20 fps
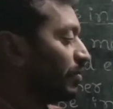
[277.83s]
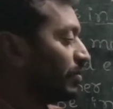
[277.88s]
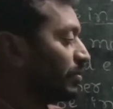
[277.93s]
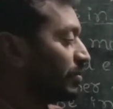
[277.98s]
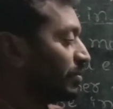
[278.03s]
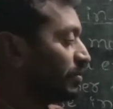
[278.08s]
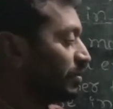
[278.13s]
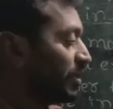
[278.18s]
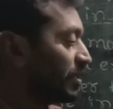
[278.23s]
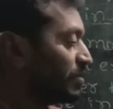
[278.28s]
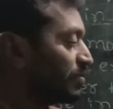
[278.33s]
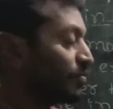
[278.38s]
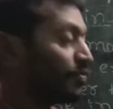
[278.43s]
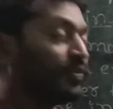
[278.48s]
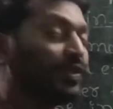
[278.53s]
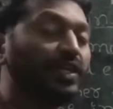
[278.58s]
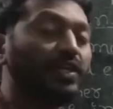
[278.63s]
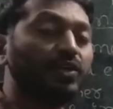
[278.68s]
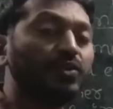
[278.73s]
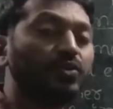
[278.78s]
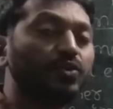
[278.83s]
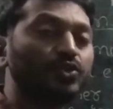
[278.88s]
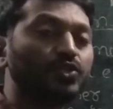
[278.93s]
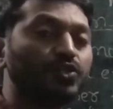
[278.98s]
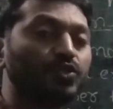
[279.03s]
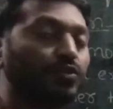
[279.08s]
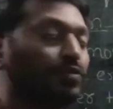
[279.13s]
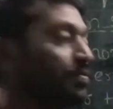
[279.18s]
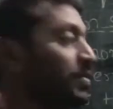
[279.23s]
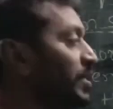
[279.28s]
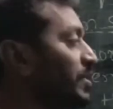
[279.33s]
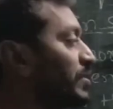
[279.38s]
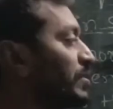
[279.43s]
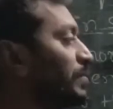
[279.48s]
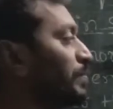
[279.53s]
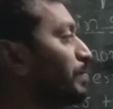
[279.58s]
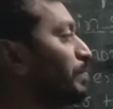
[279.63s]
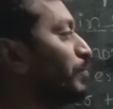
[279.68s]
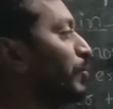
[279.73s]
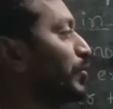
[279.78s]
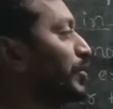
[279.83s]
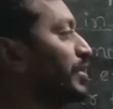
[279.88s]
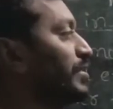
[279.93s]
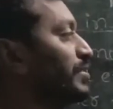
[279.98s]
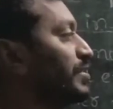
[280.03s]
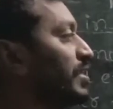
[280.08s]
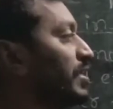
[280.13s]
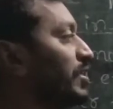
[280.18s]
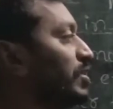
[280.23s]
thus V equals to means potential,